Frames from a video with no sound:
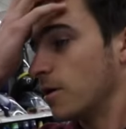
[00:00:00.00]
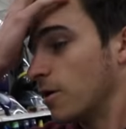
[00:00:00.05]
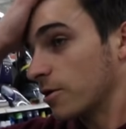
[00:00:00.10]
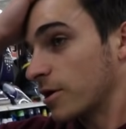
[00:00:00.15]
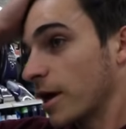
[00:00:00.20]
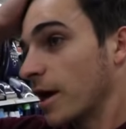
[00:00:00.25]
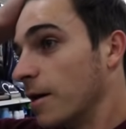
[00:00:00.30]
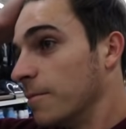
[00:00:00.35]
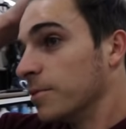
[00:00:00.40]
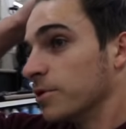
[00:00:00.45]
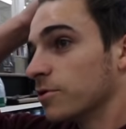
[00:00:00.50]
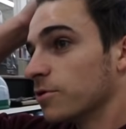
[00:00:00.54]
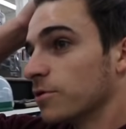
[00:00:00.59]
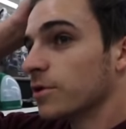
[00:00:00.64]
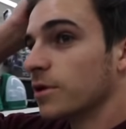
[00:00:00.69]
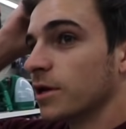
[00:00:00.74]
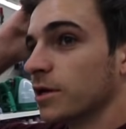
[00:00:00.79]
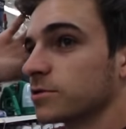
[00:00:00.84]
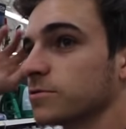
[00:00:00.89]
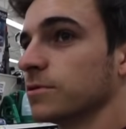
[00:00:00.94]
Okay, I'm gonna do
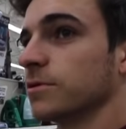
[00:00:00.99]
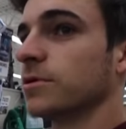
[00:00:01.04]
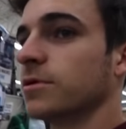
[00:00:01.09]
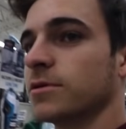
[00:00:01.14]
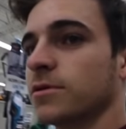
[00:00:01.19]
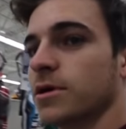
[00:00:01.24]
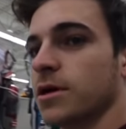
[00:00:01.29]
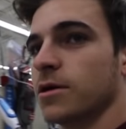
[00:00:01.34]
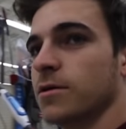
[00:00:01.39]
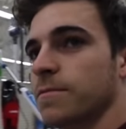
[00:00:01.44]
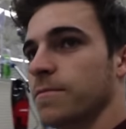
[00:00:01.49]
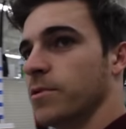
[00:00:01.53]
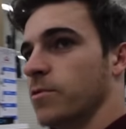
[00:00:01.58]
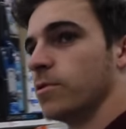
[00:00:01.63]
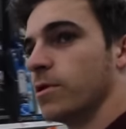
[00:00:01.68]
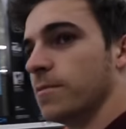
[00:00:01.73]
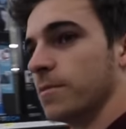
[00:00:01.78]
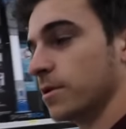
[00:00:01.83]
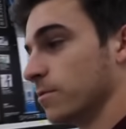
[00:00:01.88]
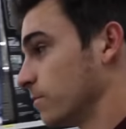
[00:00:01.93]
the next one. Okay, but
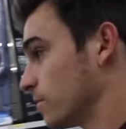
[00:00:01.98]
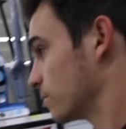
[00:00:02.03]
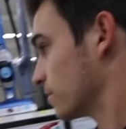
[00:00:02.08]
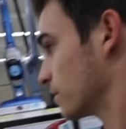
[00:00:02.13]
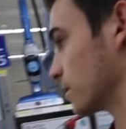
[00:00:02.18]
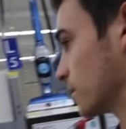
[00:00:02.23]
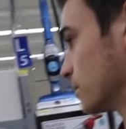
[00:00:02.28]
what am I? What do I